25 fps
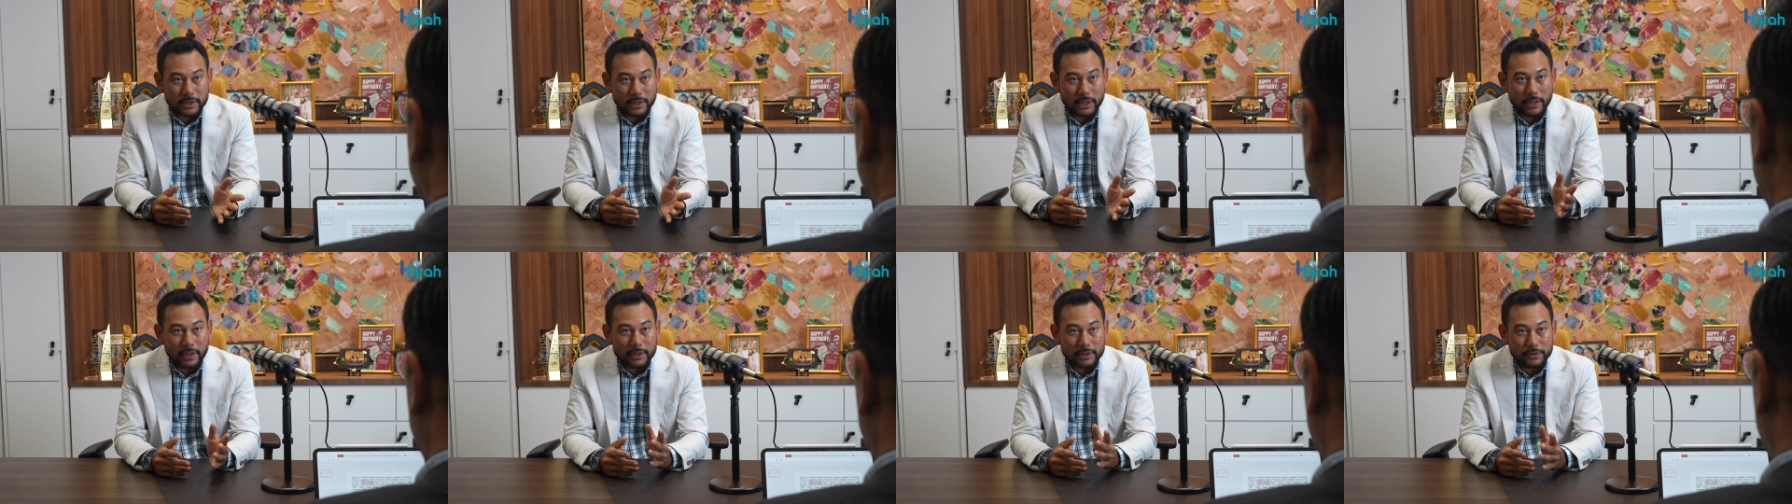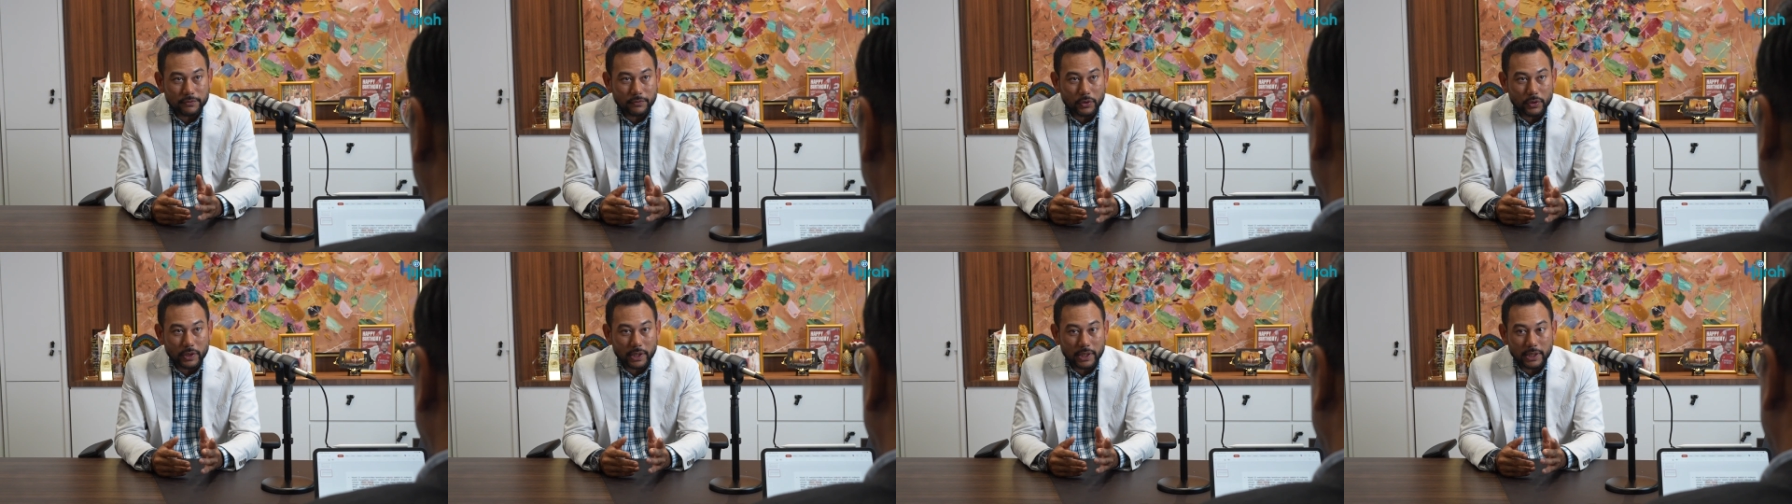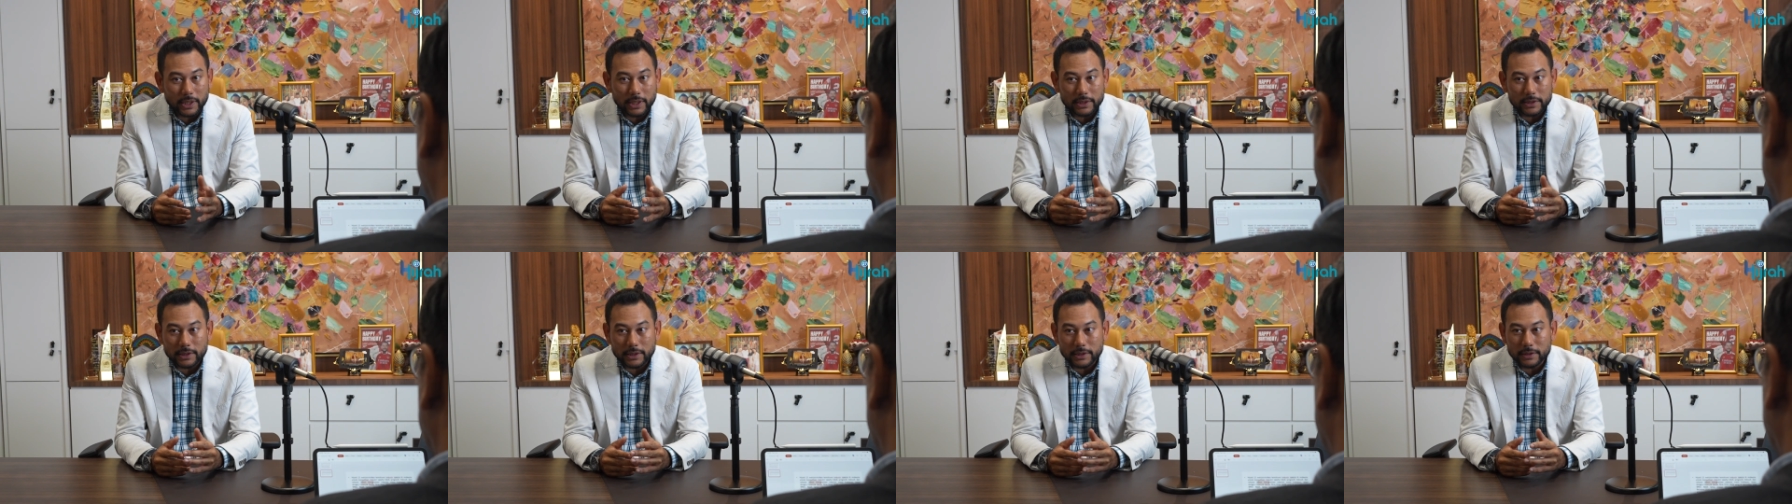The last 4
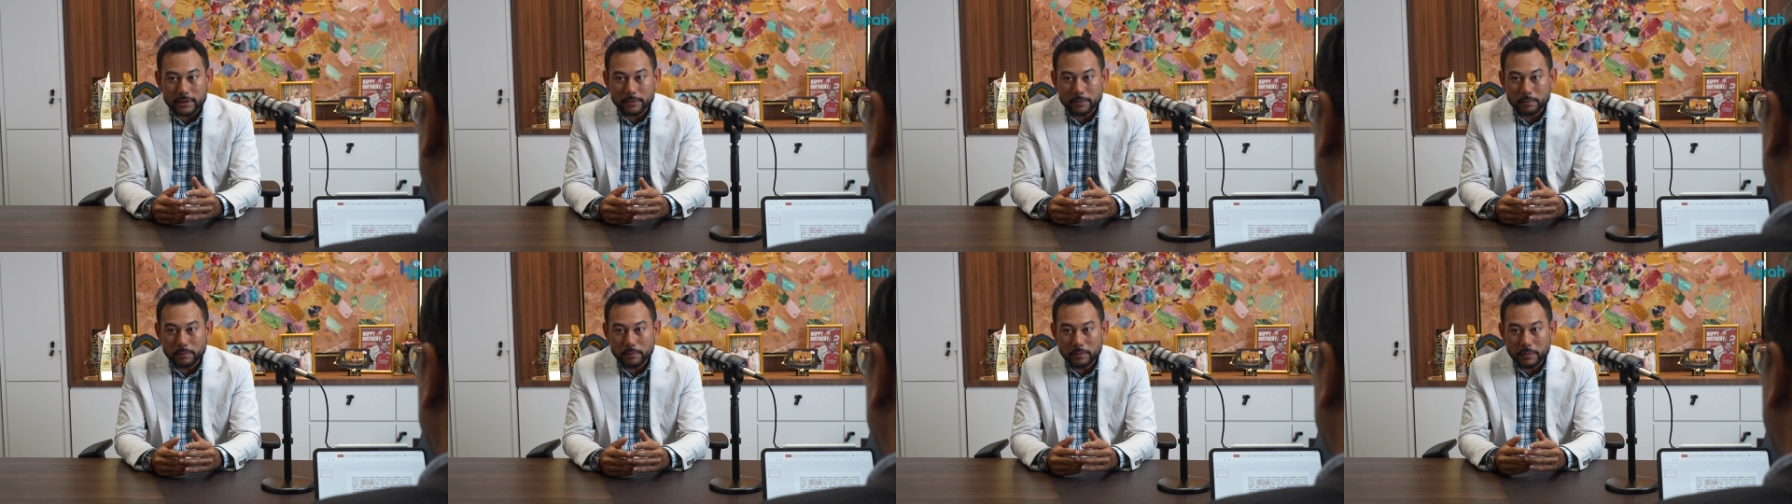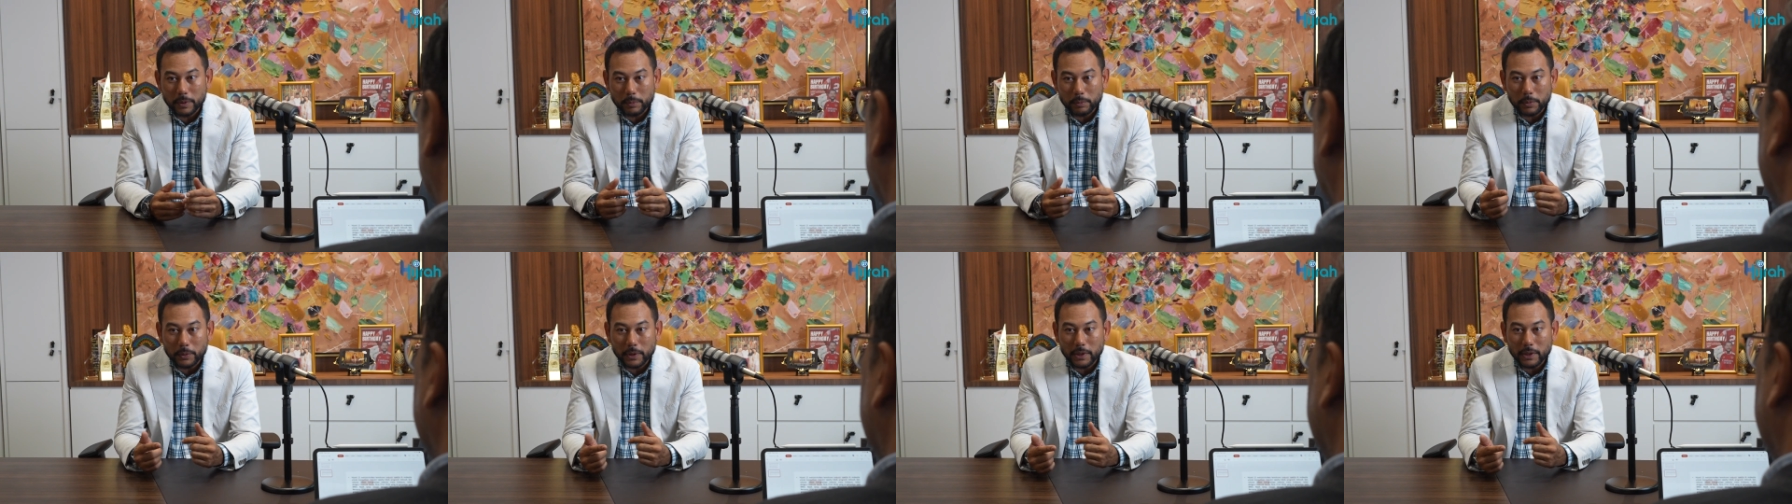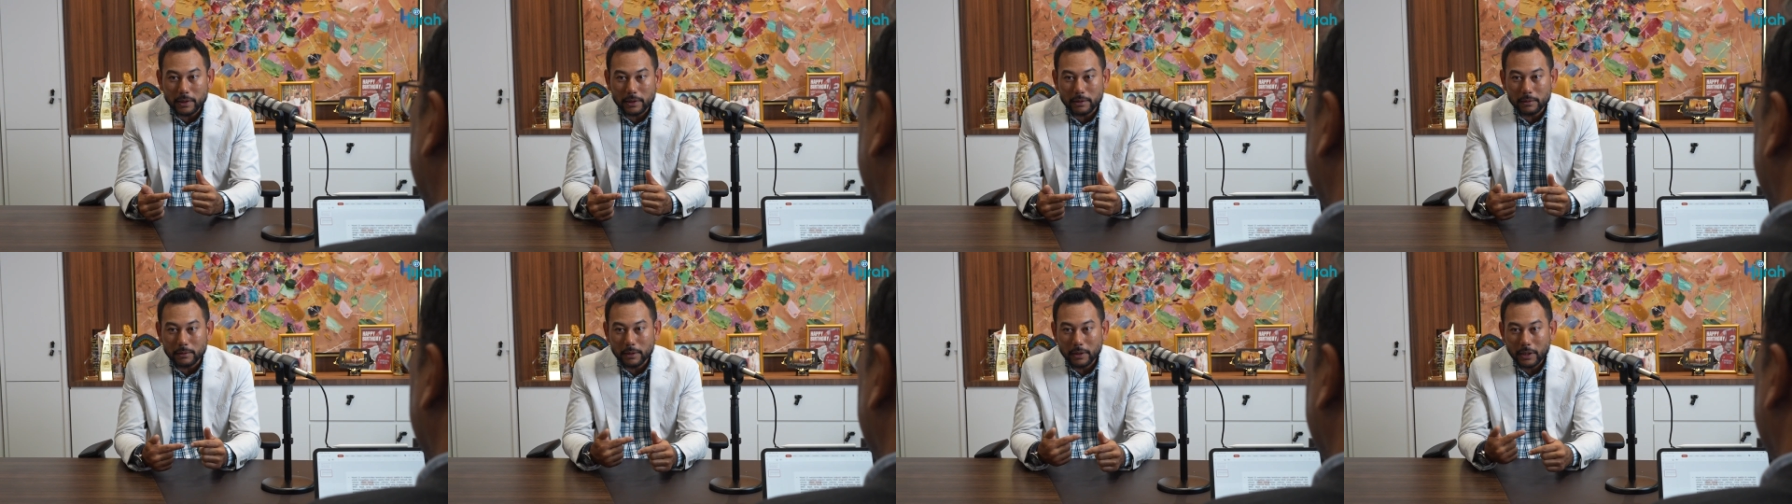decades is
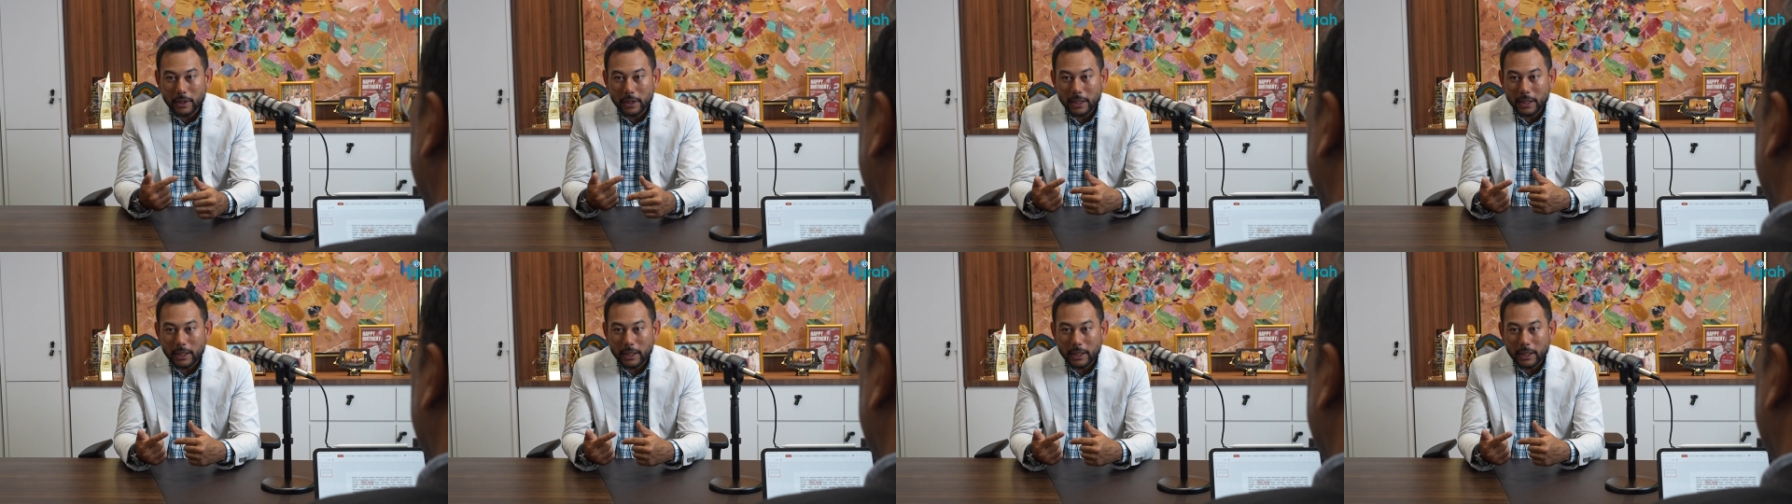people